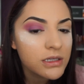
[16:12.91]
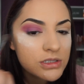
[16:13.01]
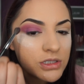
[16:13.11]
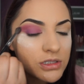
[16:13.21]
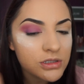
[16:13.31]

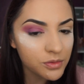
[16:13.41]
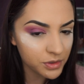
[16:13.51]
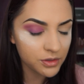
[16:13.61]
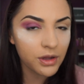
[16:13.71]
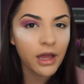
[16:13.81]
just so
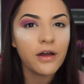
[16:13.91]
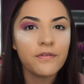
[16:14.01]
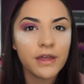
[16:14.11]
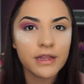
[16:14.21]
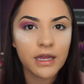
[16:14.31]
we don't have
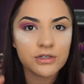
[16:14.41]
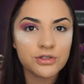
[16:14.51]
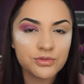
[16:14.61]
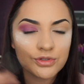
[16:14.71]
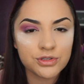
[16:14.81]
an
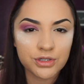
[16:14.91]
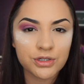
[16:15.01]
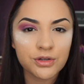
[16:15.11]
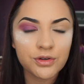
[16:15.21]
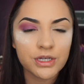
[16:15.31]
actual
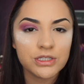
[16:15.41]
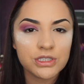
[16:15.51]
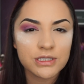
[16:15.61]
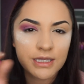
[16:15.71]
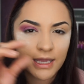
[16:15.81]
circle. It
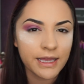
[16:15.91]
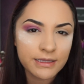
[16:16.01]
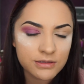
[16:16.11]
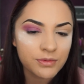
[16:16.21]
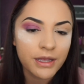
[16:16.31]
just
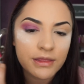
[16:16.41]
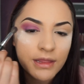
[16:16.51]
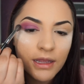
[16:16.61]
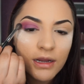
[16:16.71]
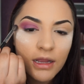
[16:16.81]
ends right
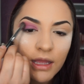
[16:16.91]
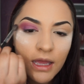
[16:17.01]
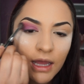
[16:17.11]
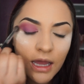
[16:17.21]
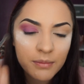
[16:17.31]
there.
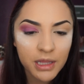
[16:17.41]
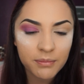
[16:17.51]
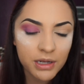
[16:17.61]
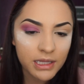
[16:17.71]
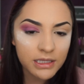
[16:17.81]
I'm
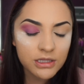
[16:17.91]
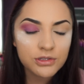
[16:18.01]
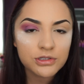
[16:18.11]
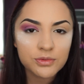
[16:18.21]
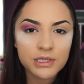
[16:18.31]
not planning
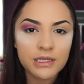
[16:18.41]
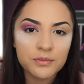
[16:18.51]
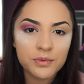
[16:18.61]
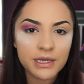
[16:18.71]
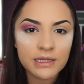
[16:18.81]
on doing a
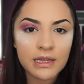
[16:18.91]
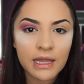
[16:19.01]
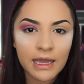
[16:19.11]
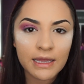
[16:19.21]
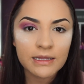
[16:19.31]
wing
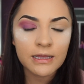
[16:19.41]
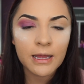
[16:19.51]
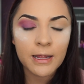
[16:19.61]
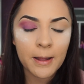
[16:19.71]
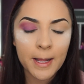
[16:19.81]

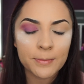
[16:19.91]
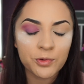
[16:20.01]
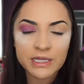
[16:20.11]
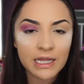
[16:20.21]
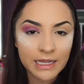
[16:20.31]

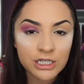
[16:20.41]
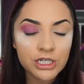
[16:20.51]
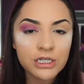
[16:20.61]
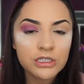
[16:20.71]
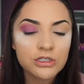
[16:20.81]

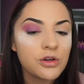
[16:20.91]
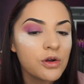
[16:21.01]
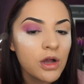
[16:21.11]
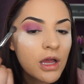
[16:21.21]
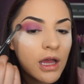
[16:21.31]
liner,
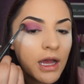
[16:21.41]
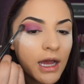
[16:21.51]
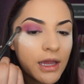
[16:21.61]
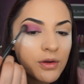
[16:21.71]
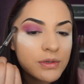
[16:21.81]
so
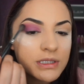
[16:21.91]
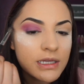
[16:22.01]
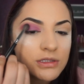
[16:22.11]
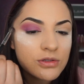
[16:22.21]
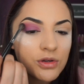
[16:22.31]
I always
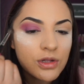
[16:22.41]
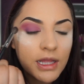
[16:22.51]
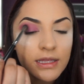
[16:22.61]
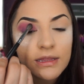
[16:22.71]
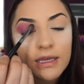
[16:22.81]
like to go
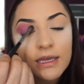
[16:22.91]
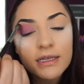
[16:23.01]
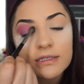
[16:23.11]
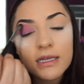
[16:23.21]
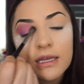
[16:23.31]
like this.